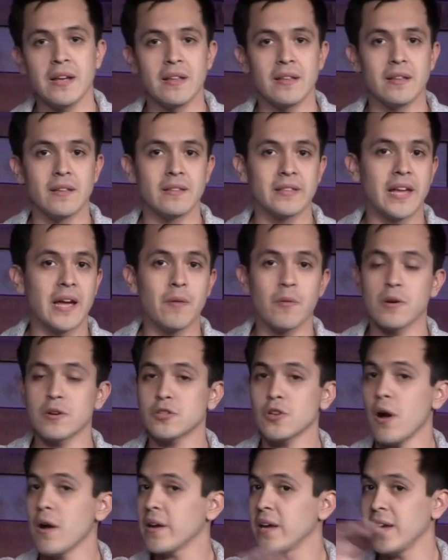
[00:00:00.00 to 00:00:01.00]
They weren't
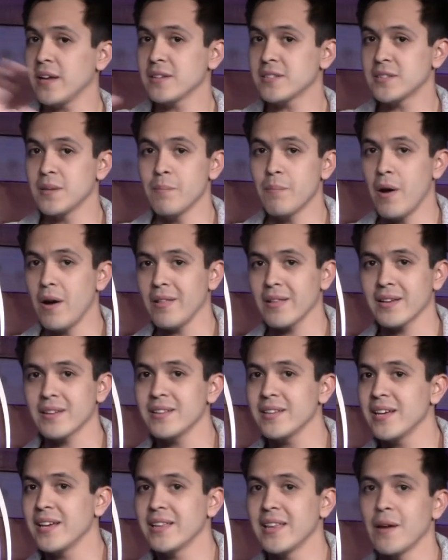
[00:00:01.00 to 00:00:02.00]
talking
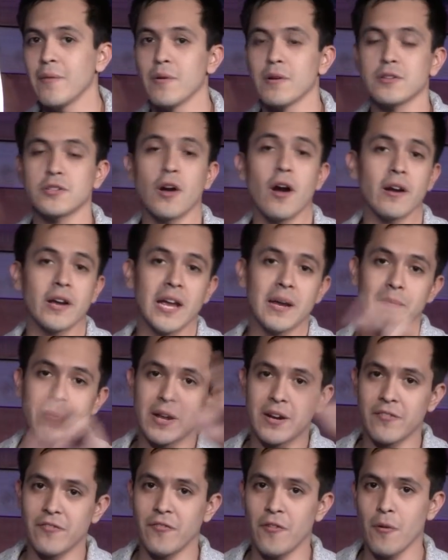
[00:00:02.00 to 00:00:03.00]
symbolically, they weren't talking
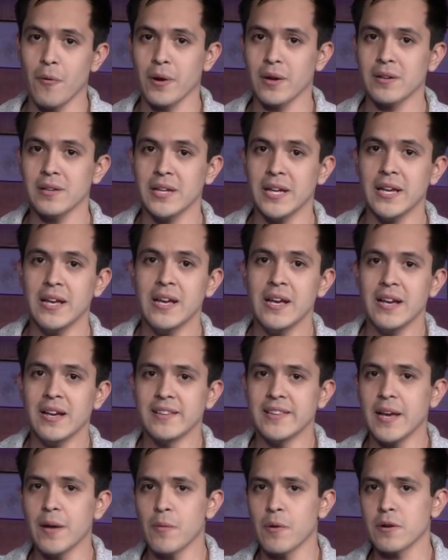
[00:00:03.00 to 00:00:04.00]
metaphorically,
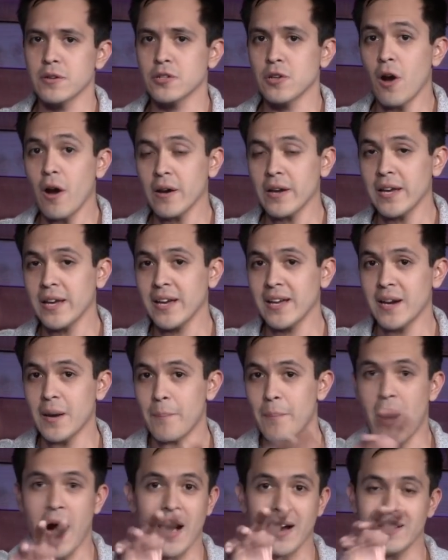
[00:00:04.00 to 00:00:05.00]
they weren't talking in
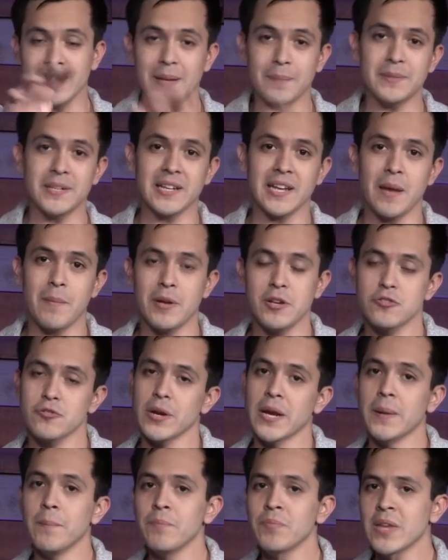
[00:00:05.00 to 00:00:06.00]
apocalyptic
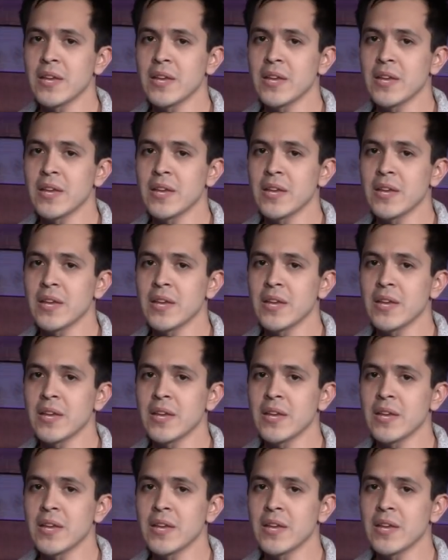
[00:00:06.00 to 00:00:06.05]
imagery.